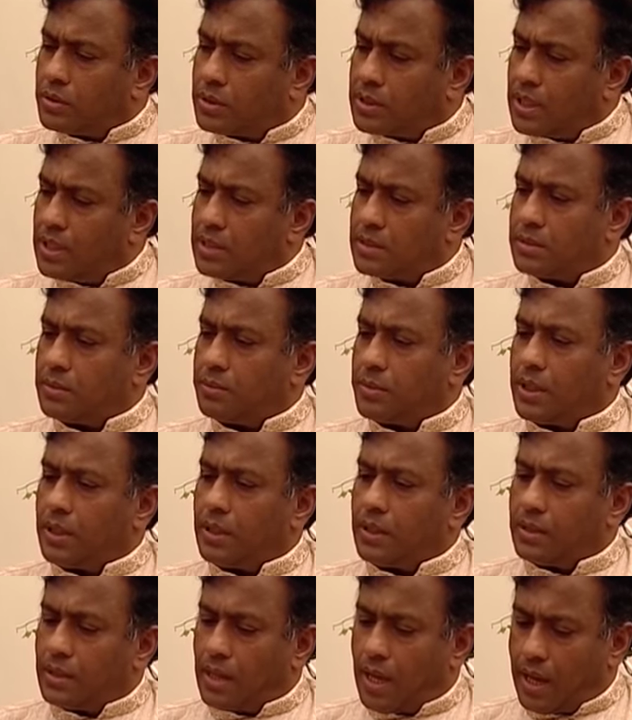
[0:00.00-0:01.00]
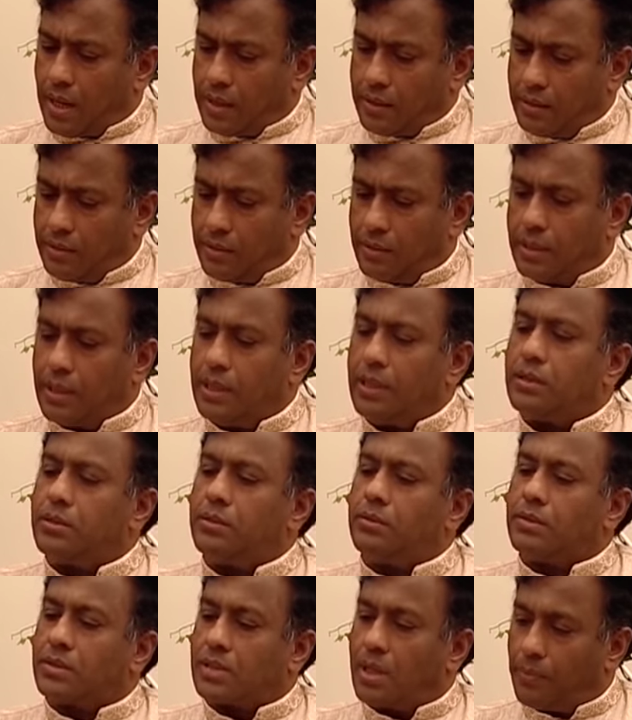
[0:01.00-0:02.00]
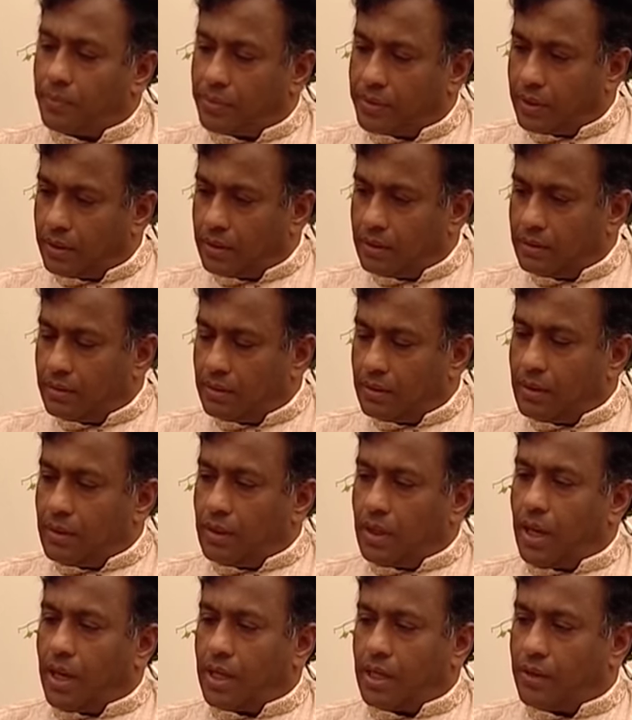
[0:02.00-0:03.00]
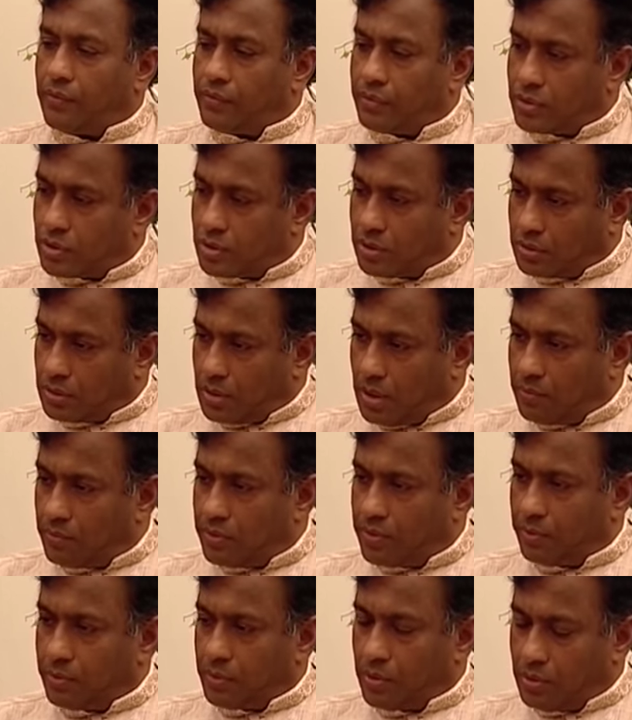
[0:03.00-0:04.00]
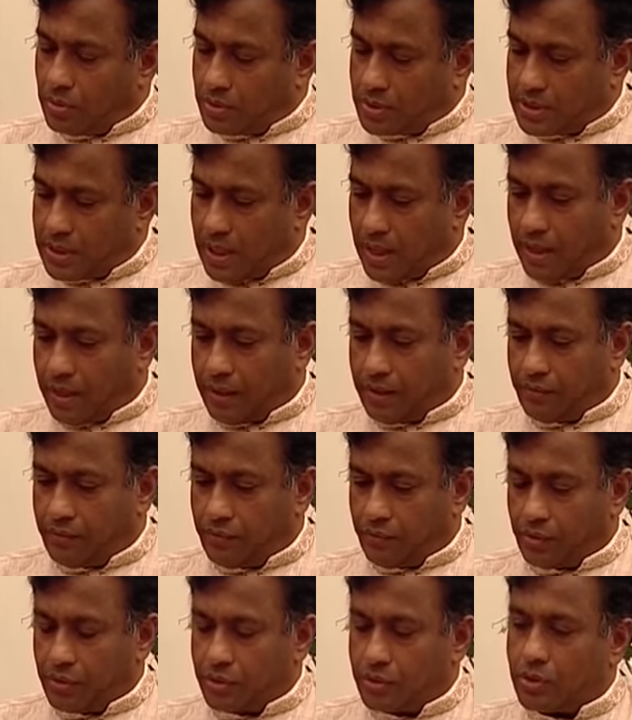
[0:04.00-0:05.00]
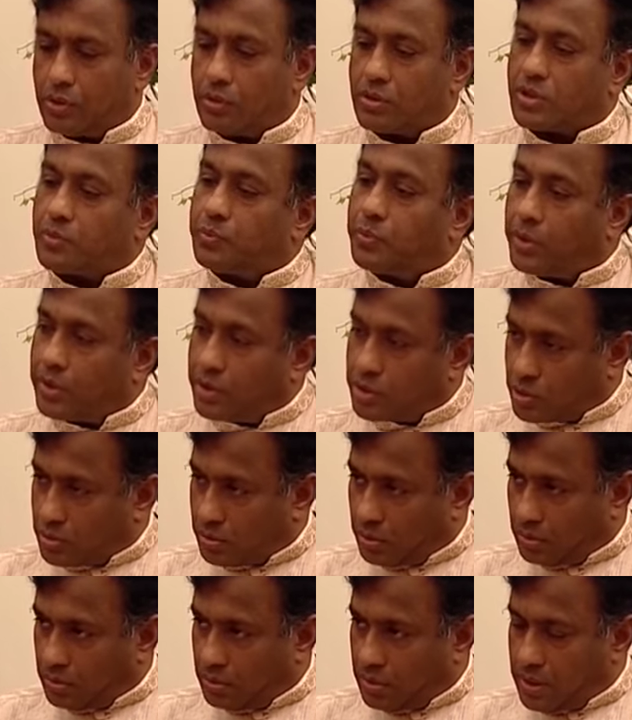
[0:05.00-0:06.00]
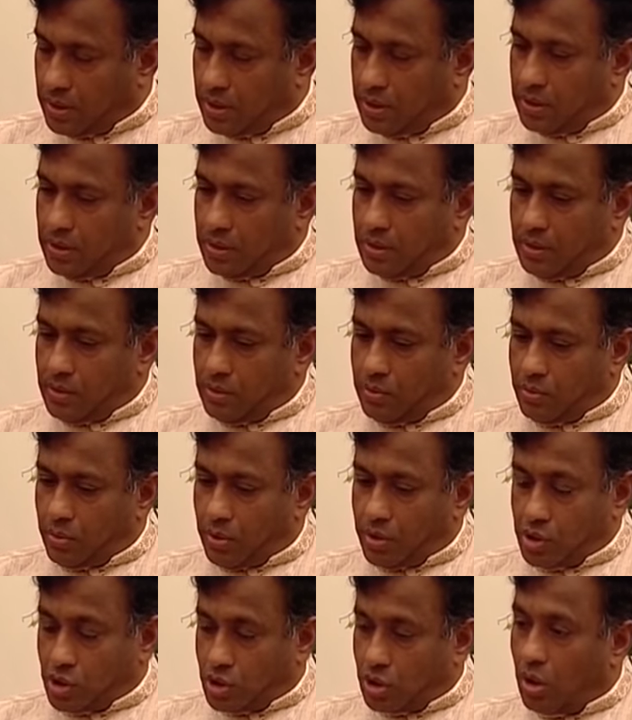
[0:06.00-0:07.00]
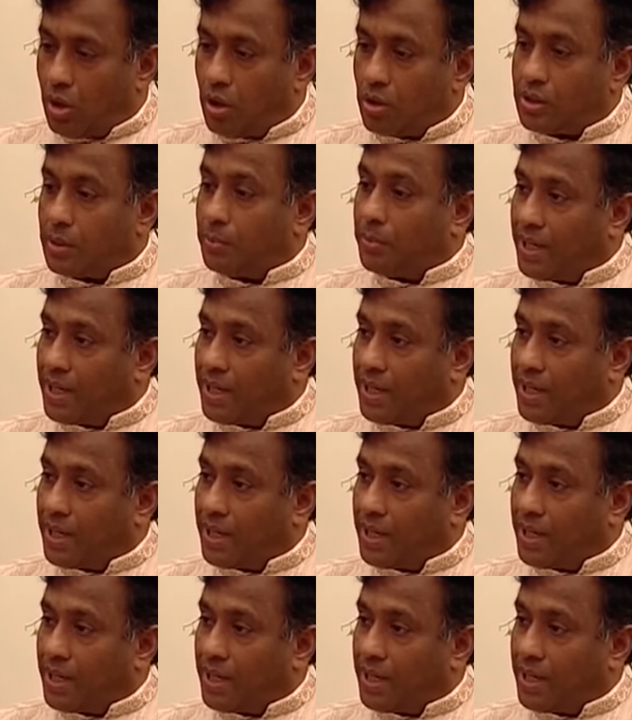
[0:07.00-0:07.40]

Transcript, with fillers: to tell somebody that you need to do something, an effort should come from your side for you to go spiritual, to enjoy the